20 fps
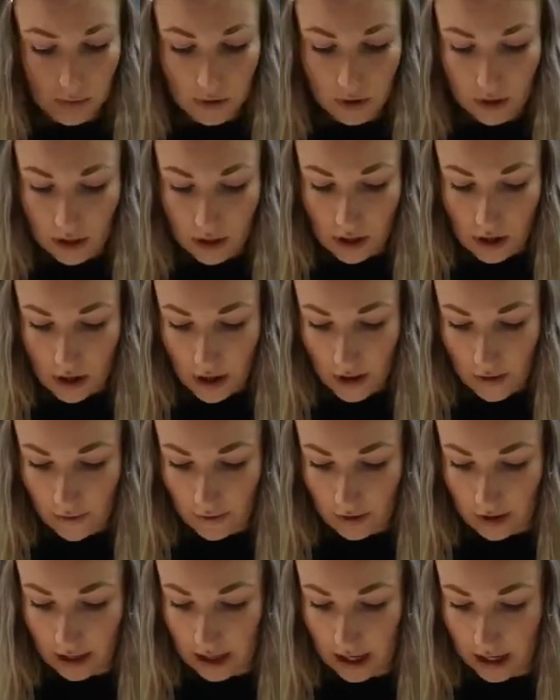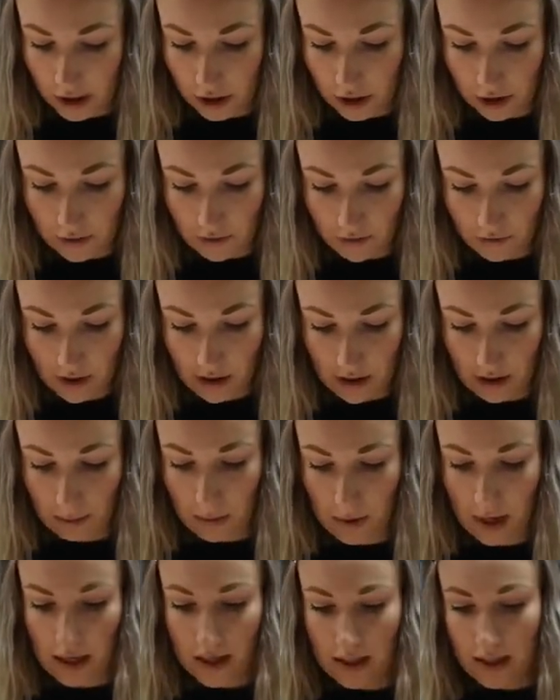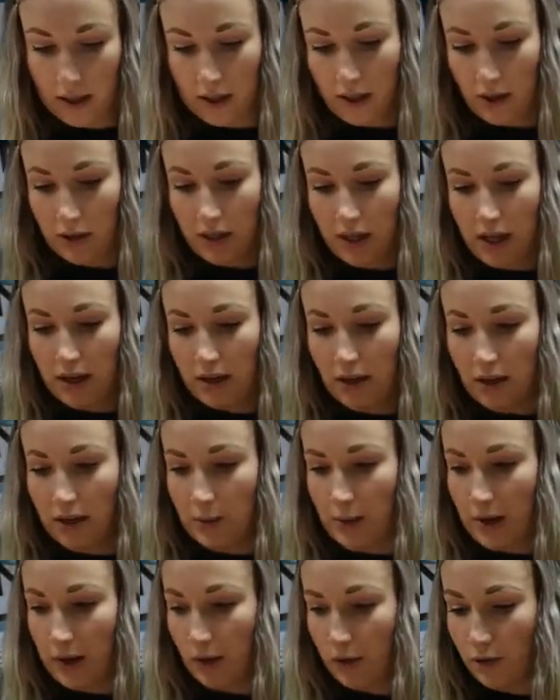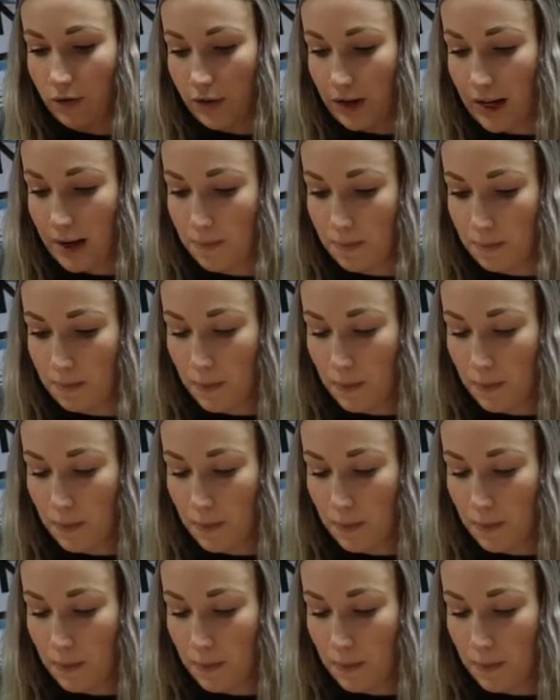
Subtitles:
So hopefully that should fit them nicely. So I'll take those back off again.